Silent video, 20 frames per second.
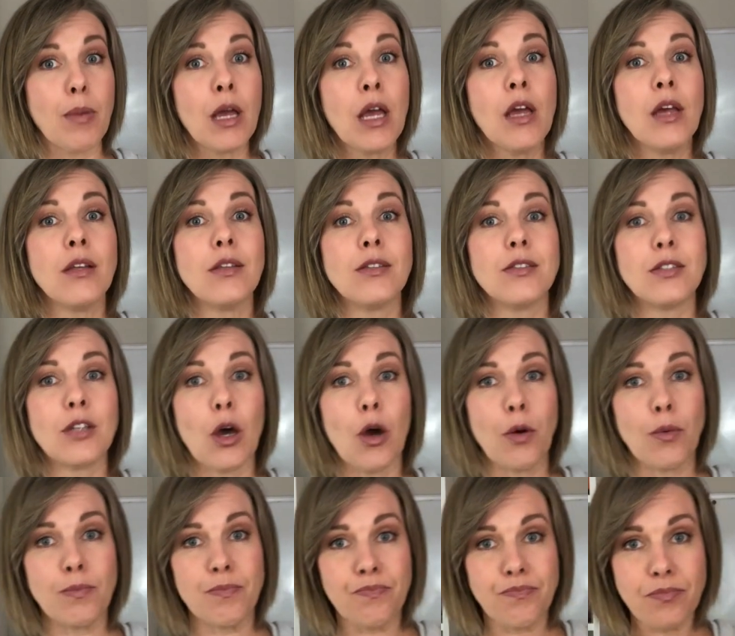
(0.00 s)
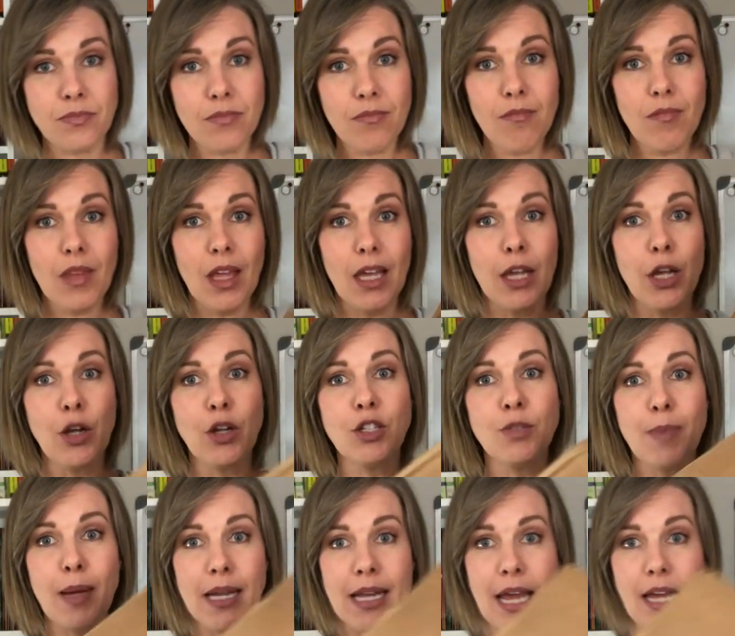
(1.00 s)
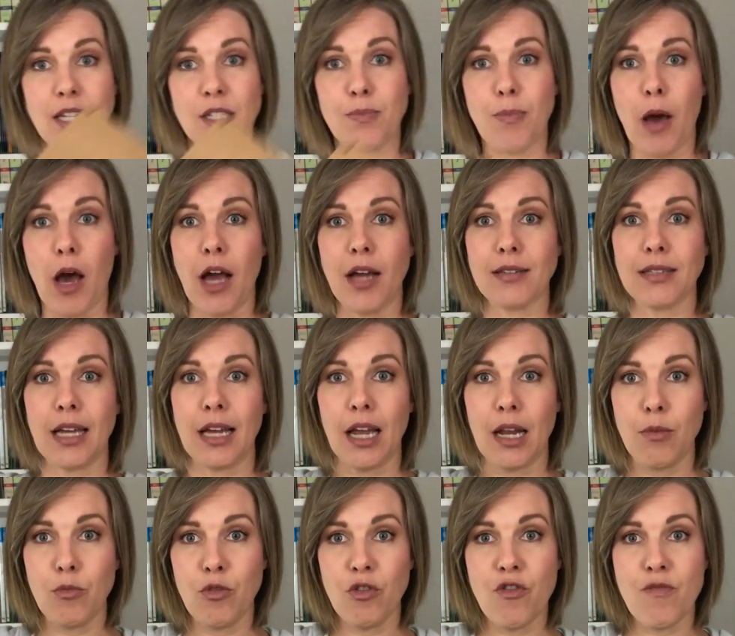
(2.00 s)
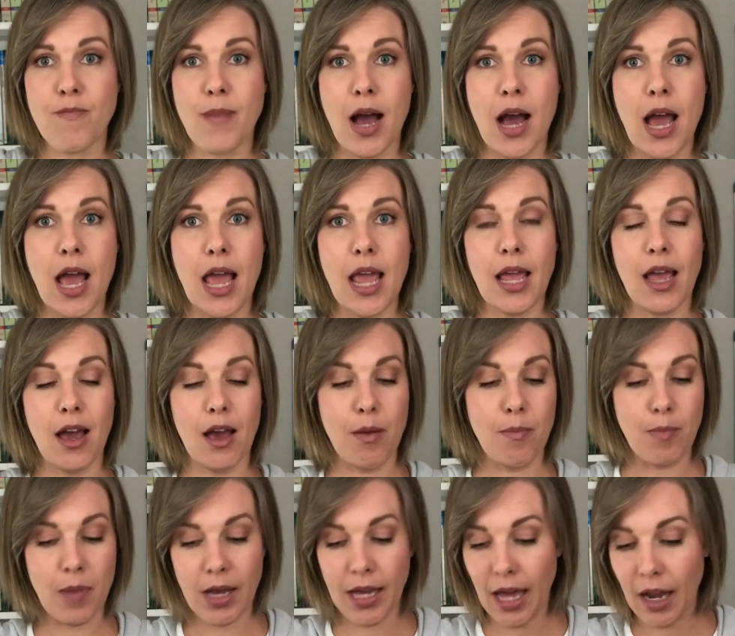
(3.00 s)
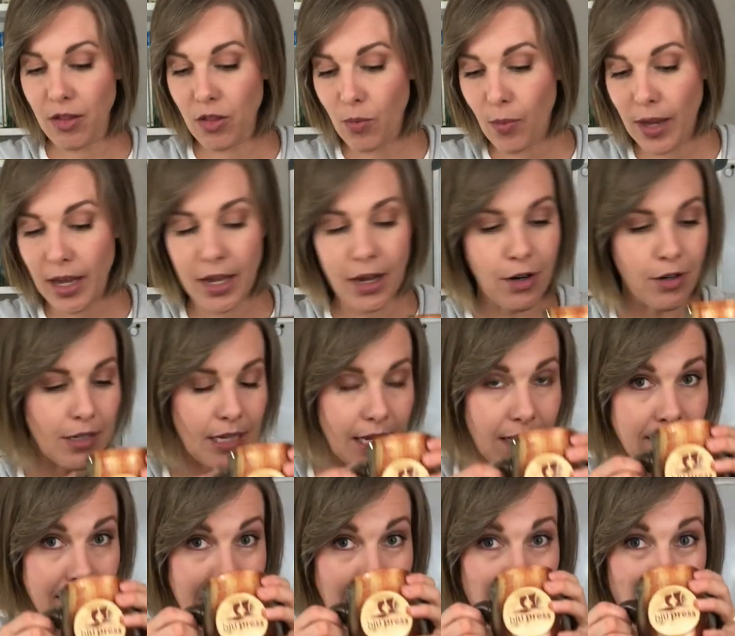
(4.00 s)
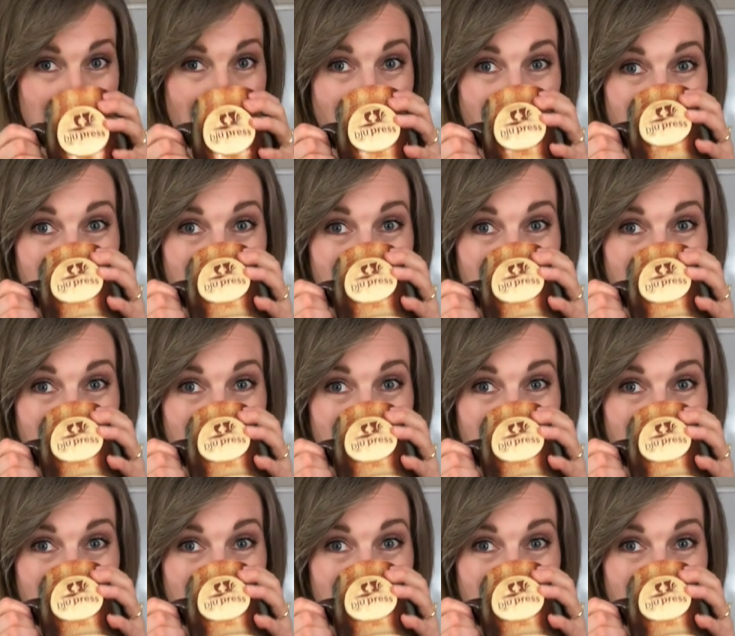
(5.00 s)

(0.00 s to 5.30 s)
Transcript: So here's my next box. I gotta move my mug out of the way here, take a sip.